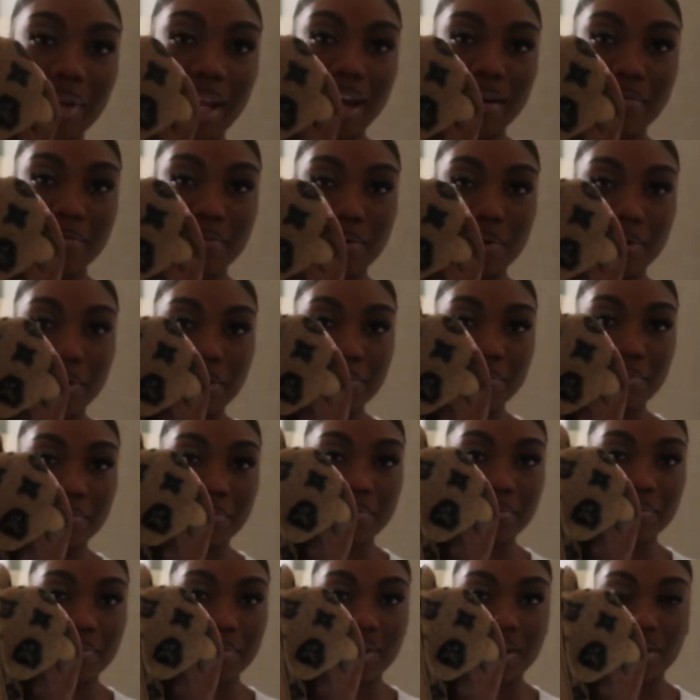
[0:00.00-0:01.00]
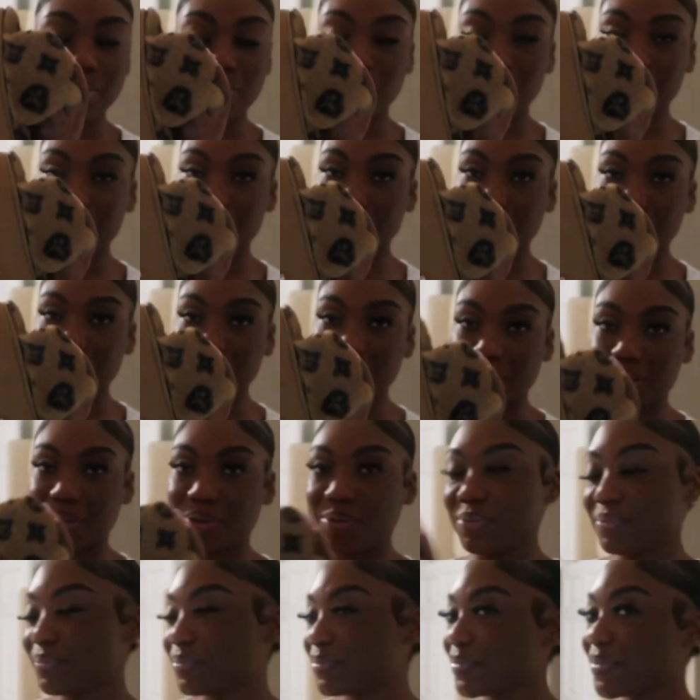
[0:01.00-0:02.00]
platform. Really, really
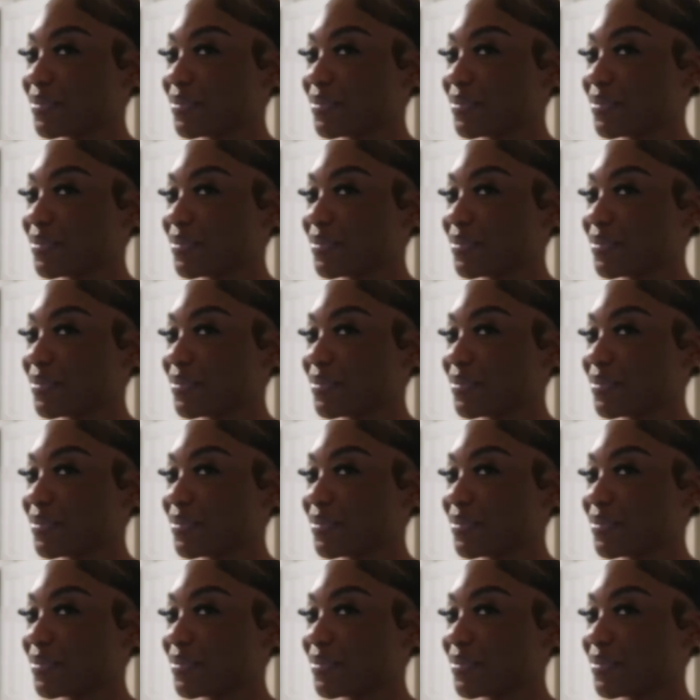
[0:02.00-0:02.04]
cute.